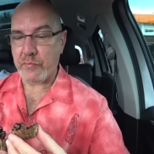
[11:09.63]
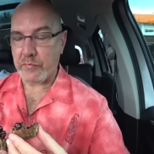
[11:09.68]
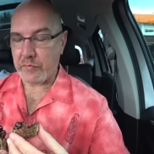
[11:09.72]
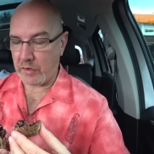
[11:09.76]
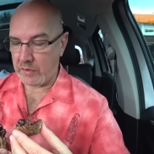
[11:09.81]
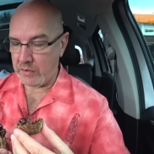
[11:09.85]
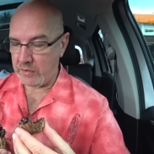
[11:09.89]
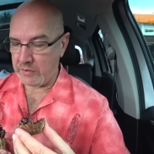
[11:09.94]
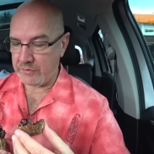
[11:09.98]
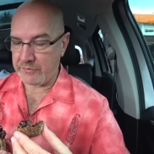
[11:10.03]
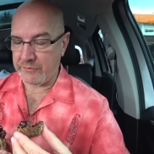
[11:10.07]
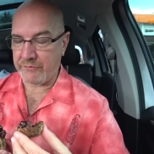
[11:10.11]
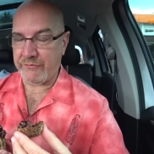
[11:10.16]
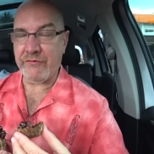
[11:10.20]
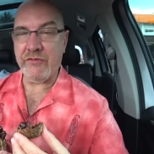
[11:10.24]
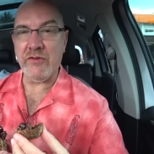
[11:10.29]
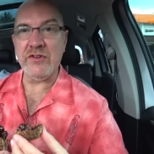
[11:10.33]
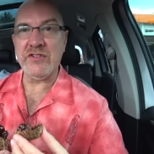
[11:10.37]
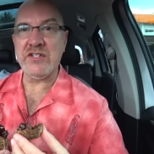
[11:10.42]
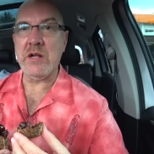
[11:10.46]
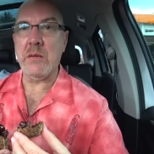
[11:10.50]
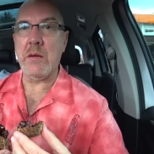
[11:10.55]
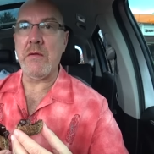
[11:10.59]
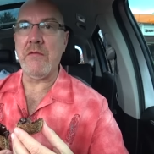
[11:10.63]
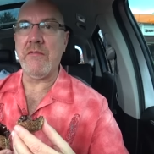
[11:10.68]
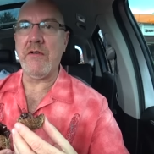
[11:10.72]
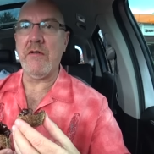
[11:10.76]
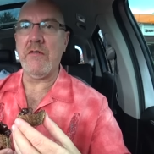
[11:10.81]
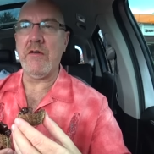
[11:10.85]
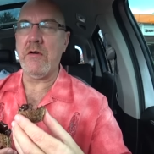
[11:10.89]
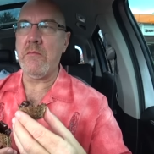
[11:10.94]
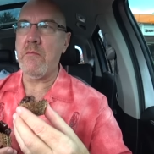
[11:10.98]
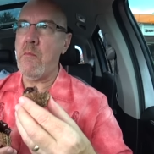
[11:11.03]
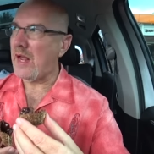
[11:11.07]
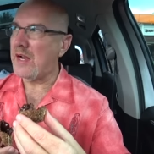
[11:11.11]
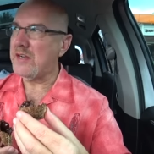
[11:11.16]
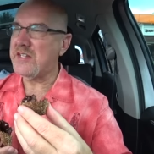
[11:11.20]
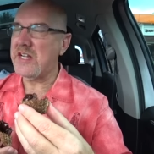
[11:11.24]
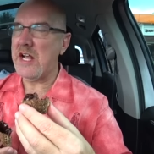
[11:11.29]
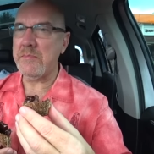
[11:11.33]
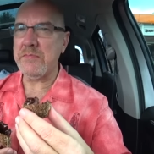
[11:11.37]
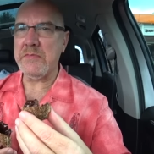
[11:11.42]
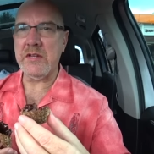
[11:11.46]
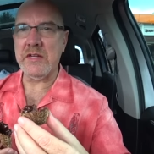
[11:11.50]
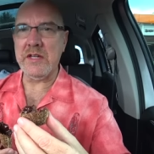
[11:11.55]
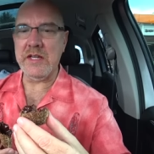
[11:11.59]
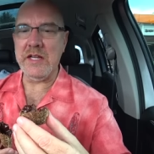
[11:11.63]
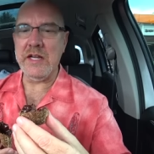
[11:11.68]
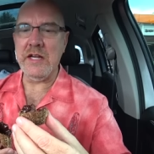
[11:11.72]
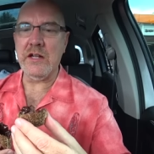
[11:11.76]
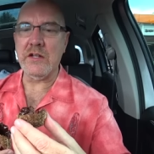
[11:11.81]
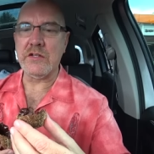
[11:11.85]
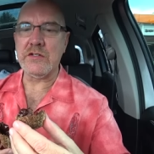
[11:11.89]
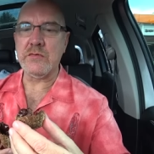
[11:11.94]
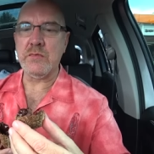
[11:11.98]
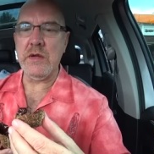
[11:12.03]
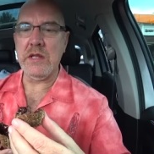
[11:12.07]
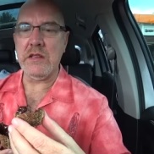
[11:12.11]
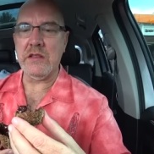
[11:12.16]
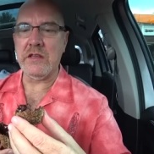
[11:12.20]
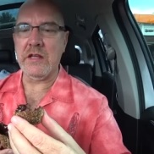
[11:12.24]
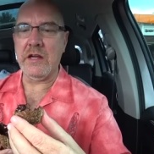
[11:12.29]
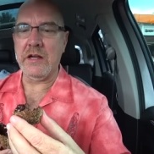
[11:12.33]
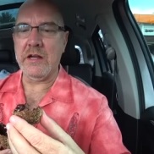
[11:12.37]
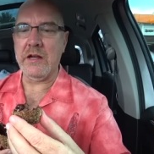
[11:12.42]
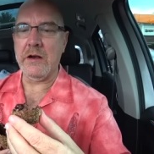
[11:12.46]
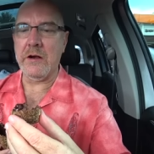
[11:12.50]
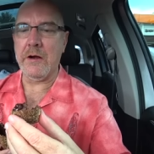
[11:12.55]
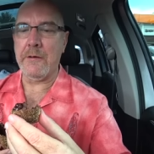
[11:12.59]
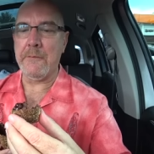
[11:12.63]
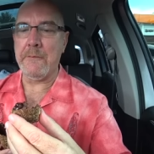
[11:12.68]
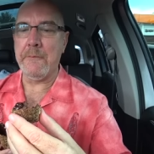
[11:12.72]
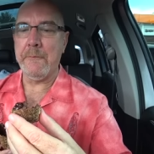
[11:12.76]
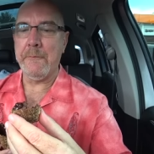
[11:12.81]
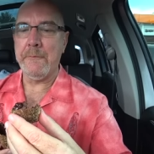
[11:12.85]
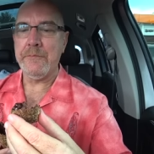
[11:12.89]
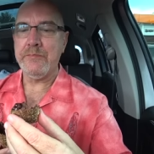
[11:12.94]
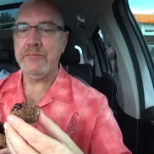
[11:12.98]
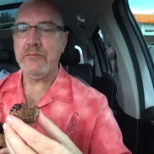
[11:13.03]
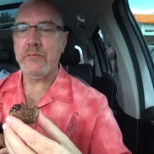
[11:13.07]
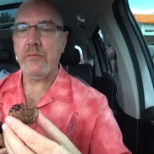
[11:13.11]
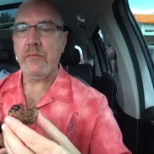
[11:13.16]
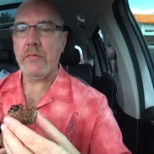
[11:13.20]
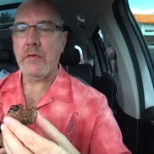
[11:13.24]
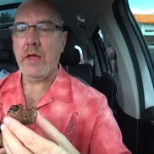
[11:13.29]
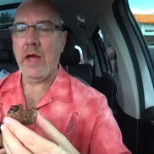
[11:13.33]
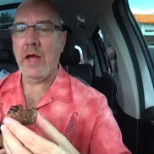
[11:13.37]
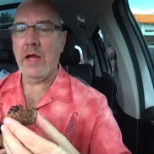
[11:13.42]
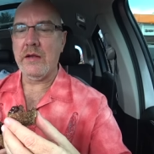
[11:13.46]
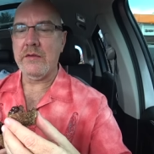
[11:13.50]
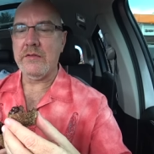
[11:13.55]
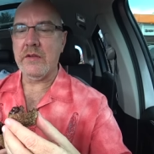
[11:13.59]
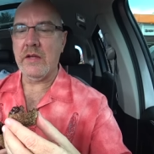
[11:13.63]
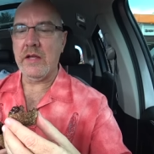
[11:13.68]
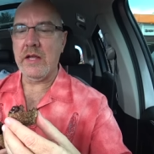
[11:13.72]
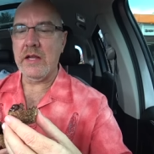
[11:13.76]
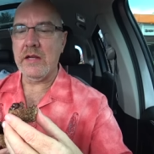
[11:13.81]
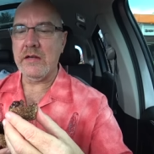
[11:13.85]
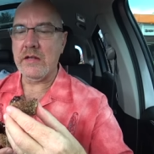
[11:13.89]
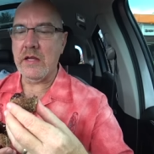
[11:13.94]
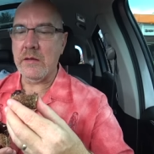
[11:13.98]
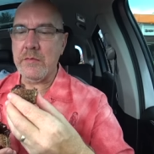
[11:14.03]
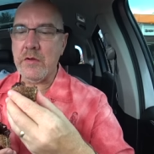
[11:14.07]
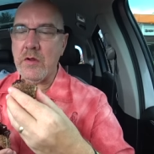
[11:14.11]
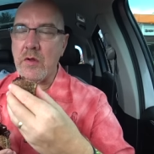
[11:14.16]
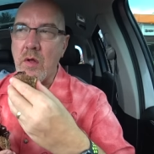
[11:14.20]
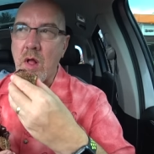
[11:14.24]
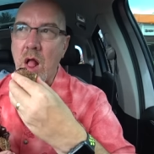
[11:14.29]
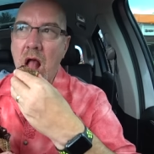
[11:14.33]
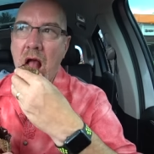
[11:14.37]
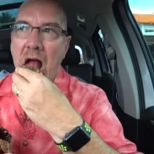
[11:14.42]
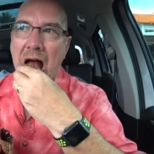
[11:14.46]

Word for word: This is the first time I've ever attempted to eat a sweet thing here at uh, A&W.